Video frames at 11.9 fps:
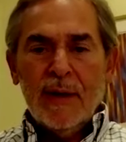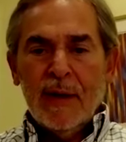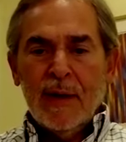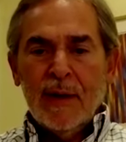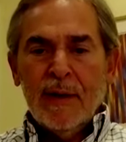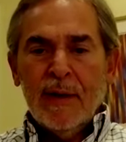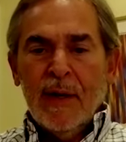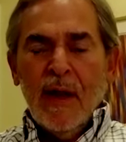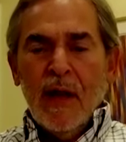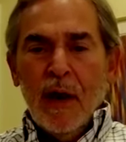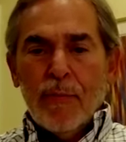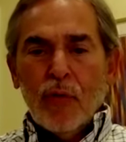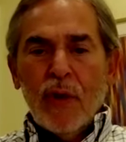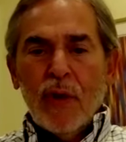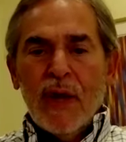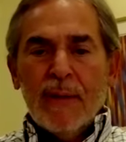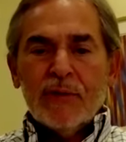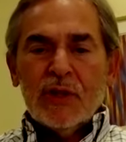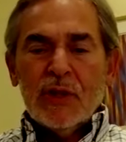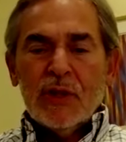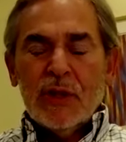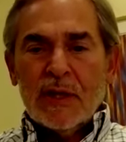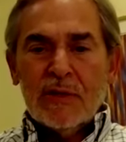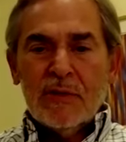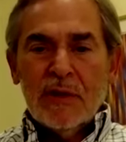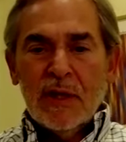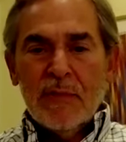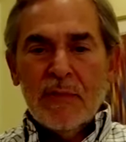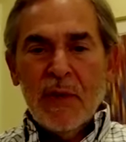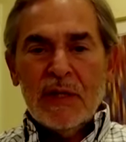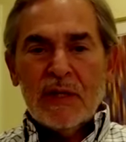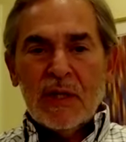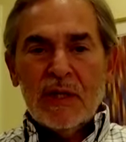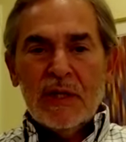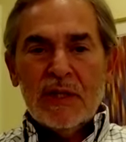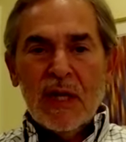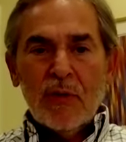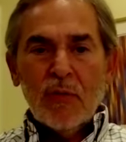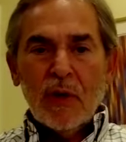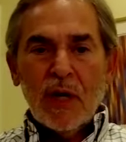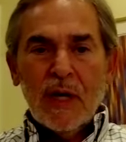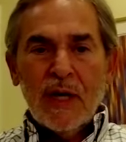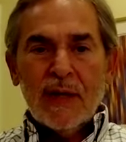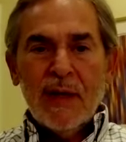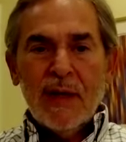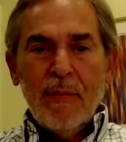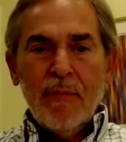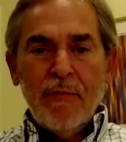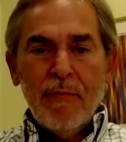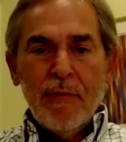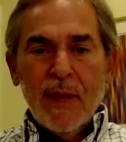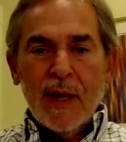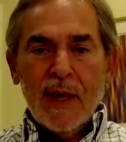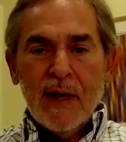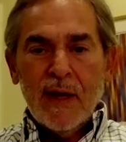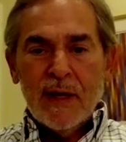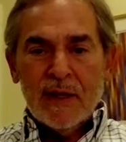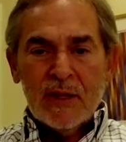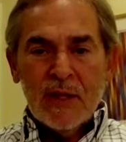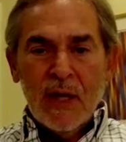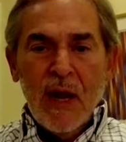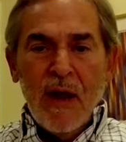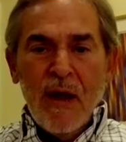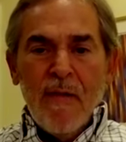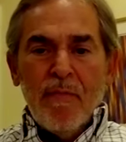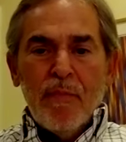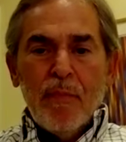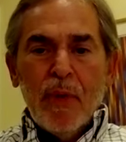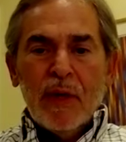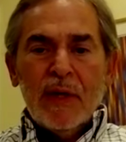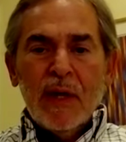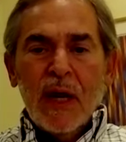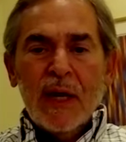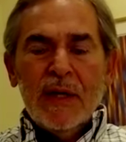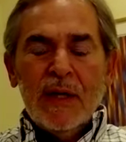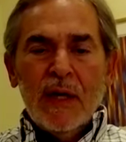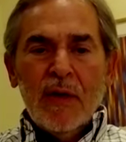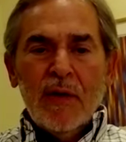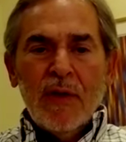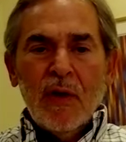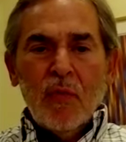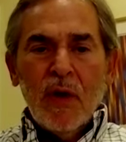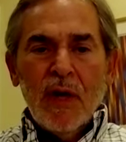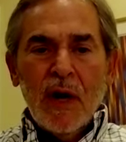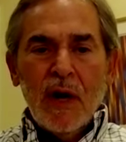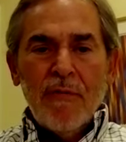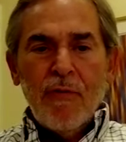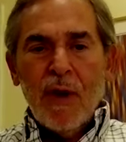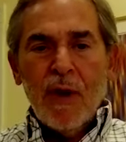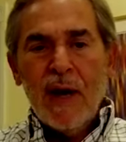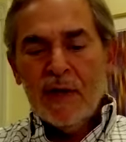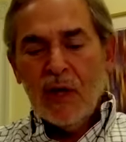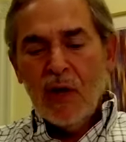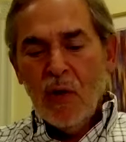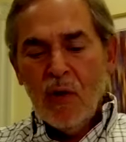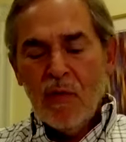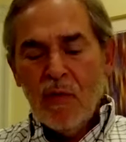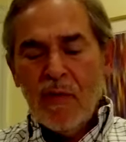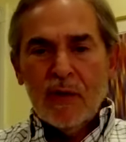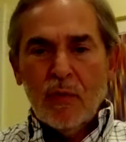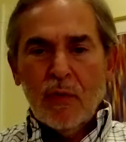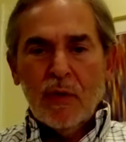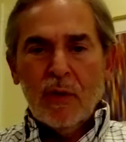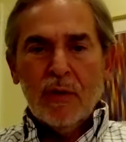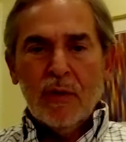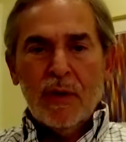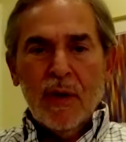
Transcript: a preemption doctrine that basically said we're going to get them before they get us. But the idea that we therefore had to go around the world